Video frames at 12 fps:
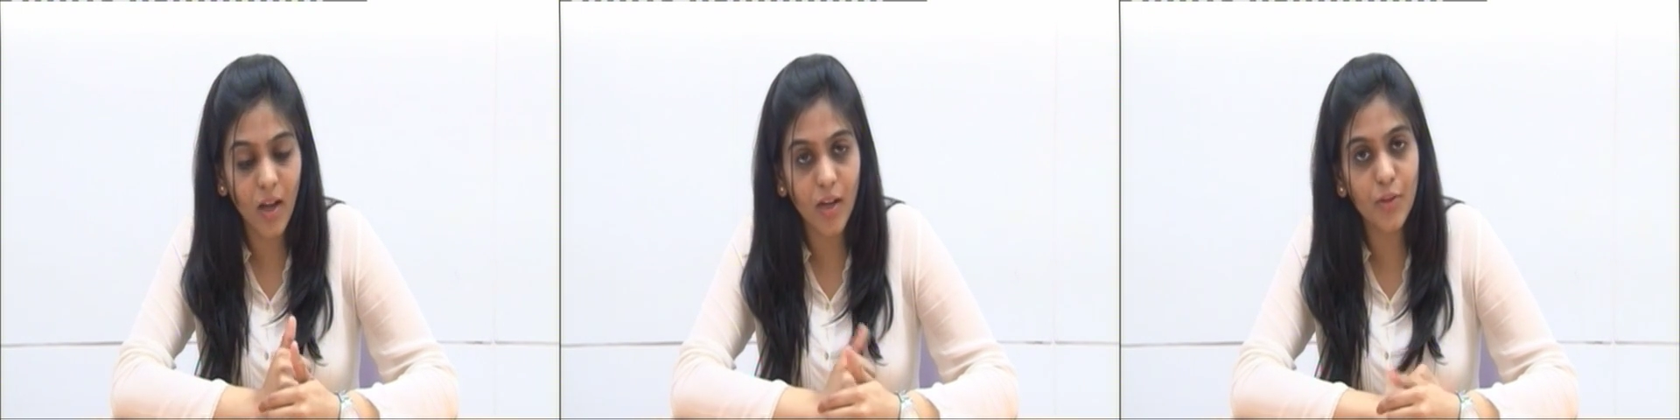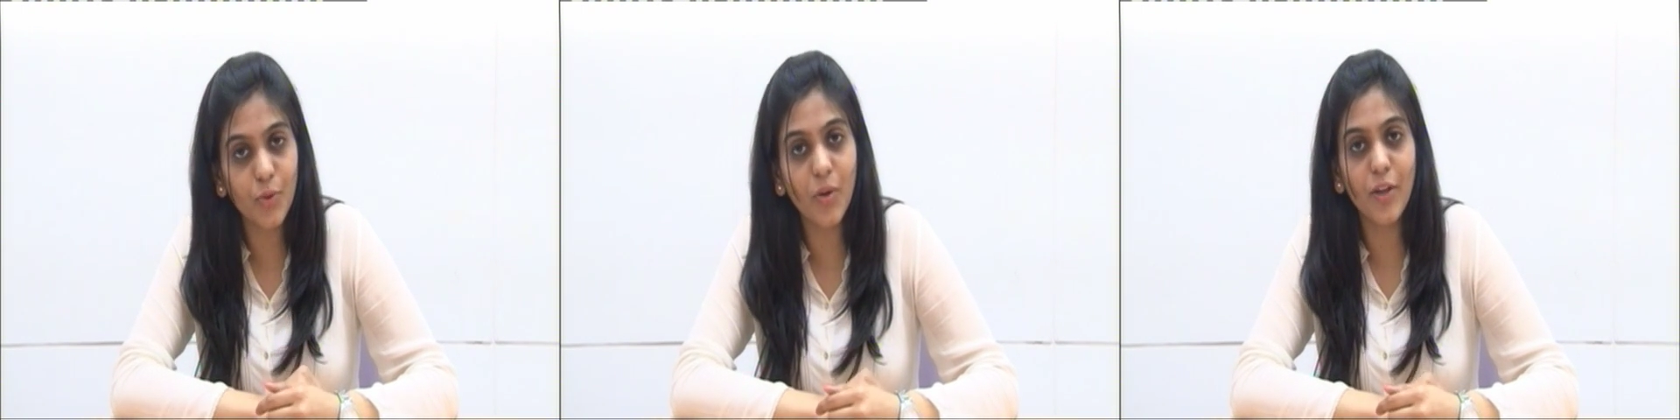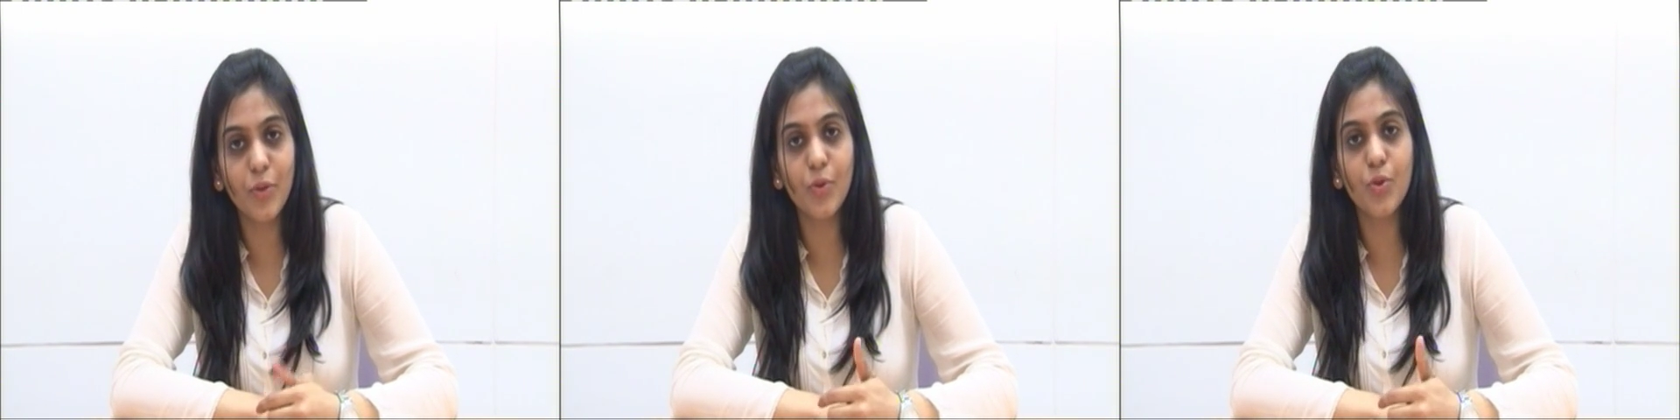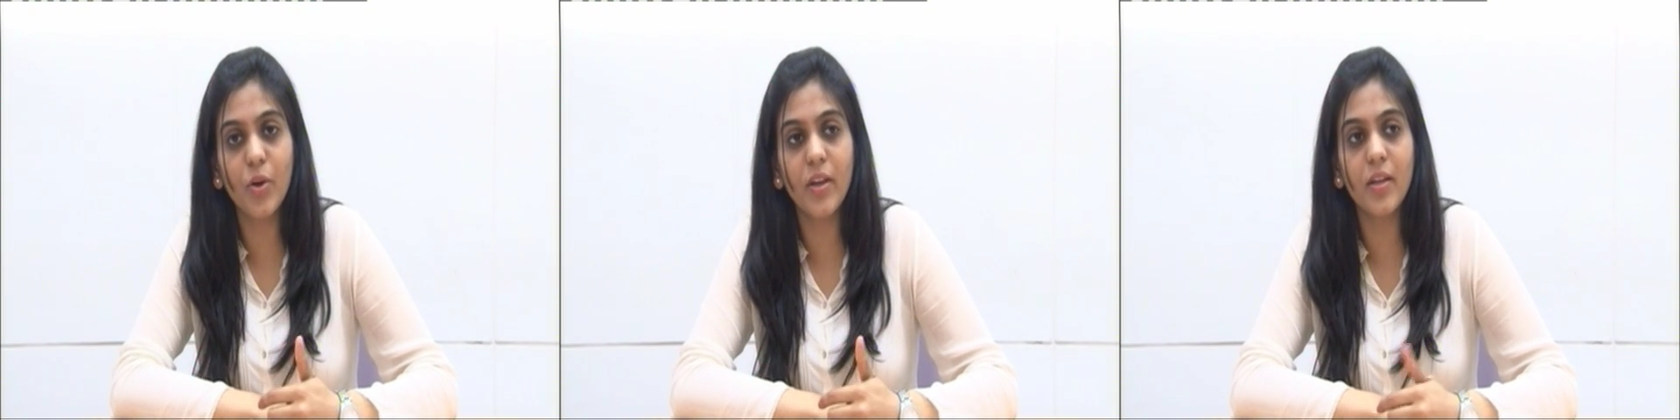ask you guys
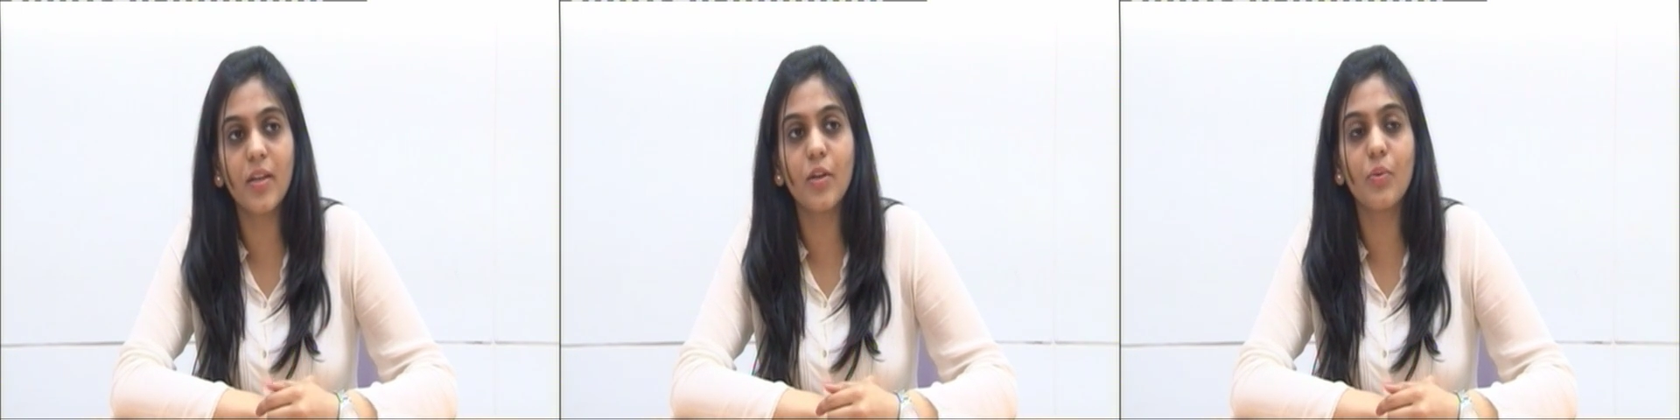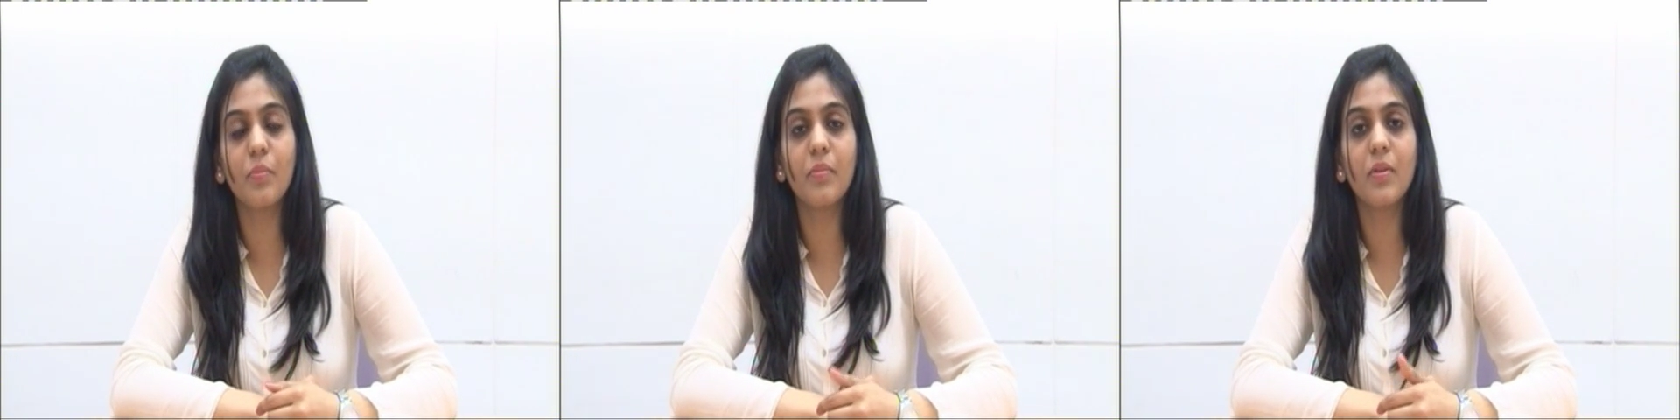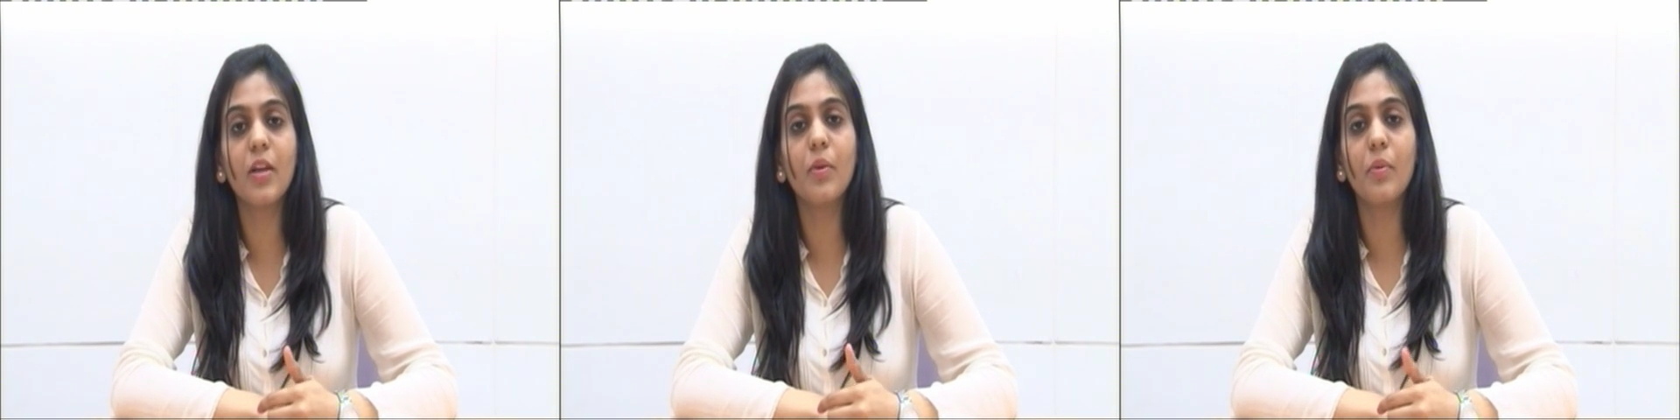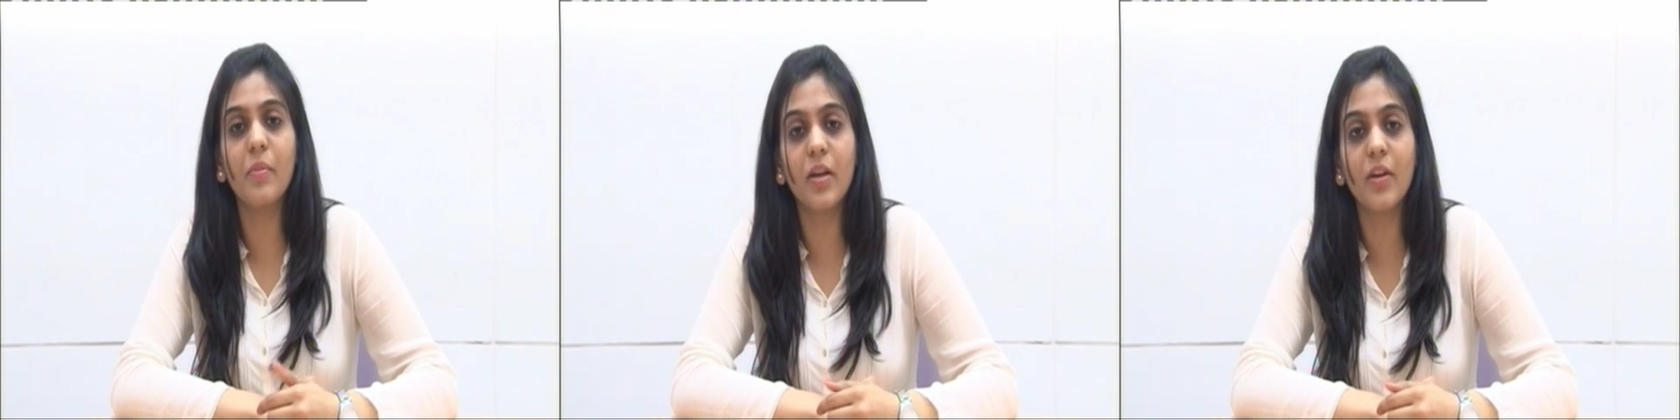to join it. It will,
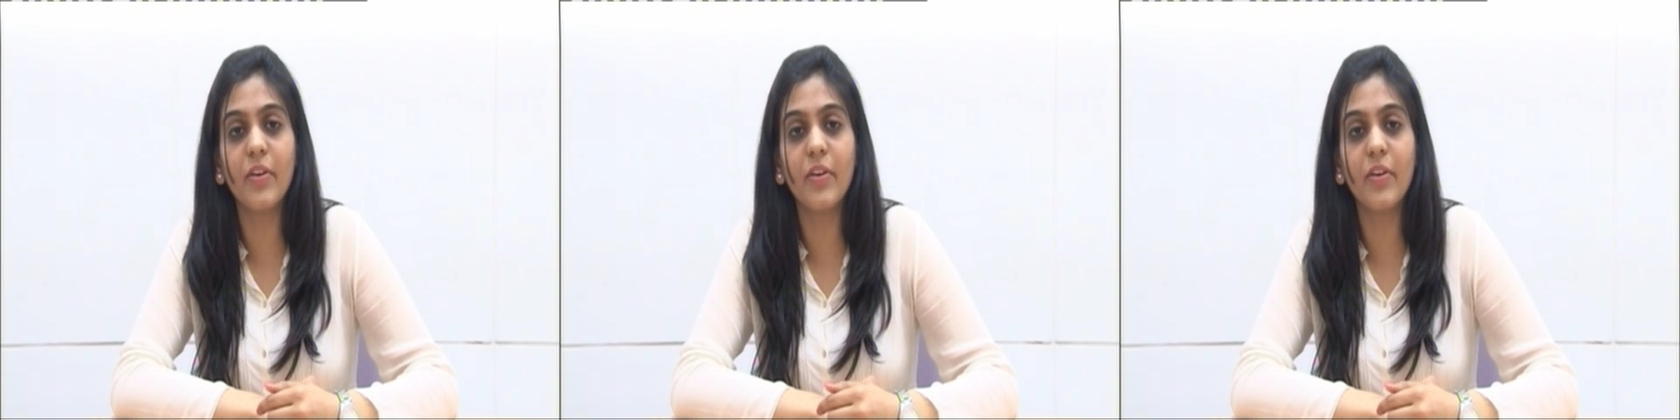it will be a